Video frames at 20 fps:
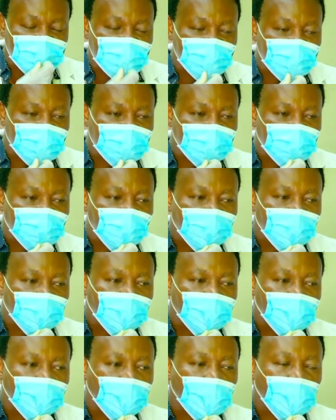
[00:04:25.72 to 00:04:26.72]
this, you
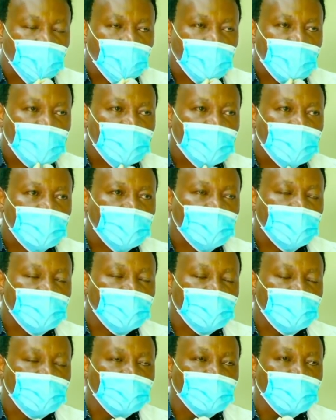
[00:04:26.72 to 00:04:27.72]
know,
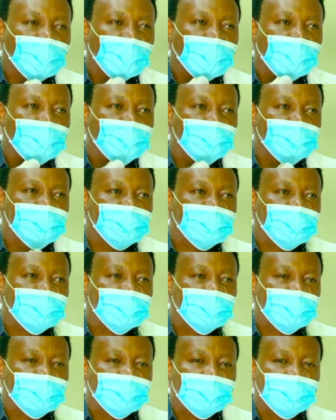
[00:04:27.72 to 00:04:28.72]
when you are
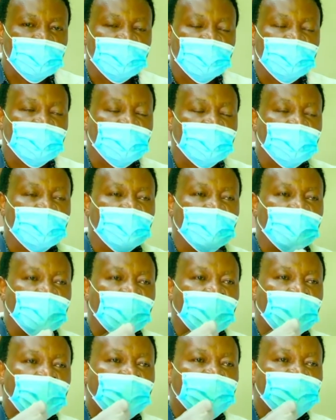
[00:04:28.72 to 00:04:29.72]
using
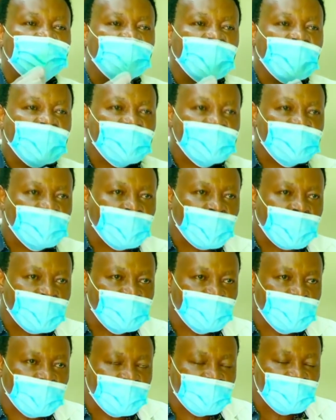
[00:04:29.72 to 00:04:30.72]
a virus
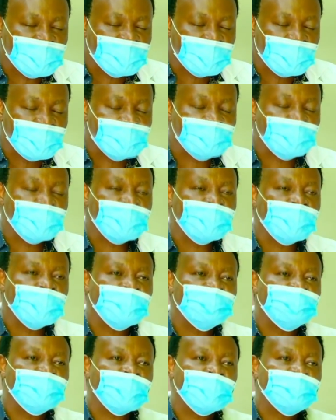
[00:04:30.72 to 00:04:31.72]
isolate,
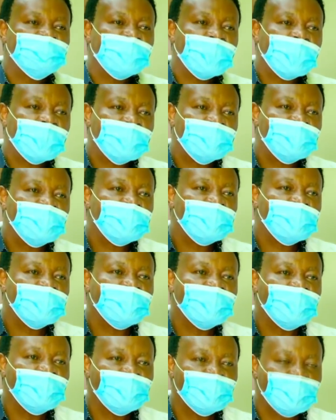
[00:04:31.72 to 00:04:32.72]
especially for a virus
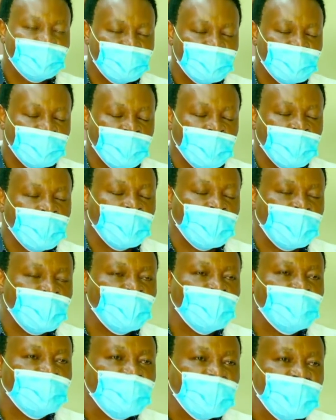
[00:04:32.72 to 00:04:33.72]
which is new,
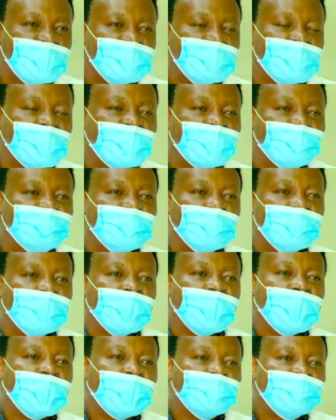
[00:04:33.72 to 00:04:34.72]
you must
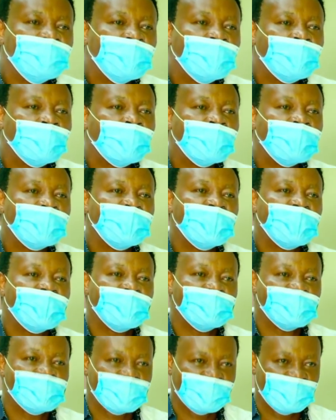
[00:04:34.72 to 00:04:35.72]
have ethical
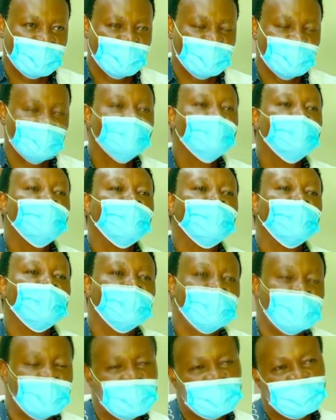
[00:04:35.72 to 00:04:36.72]
clearance
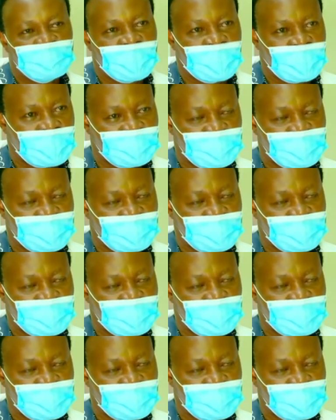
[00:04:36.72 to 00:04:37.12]
to use this